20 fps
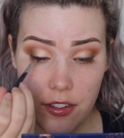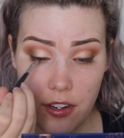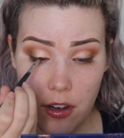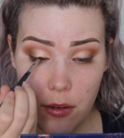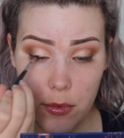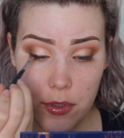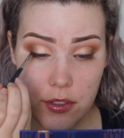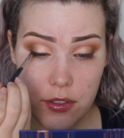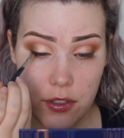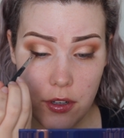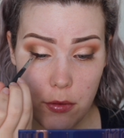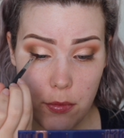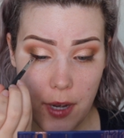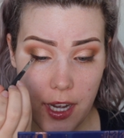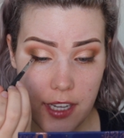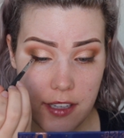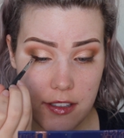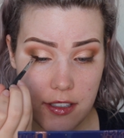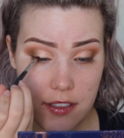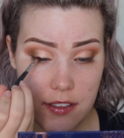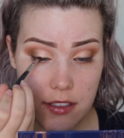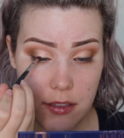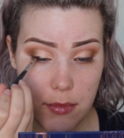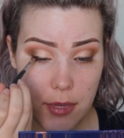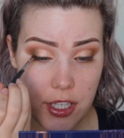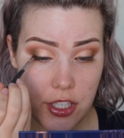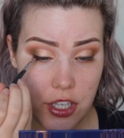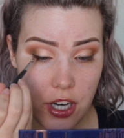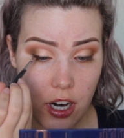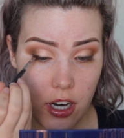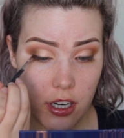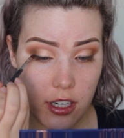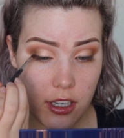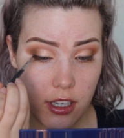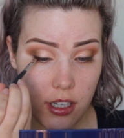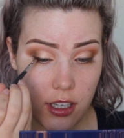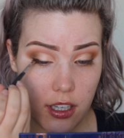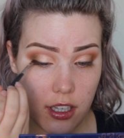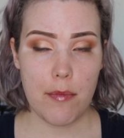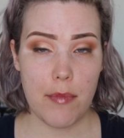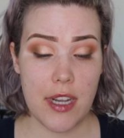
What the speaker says: almost no Pisces in my chart.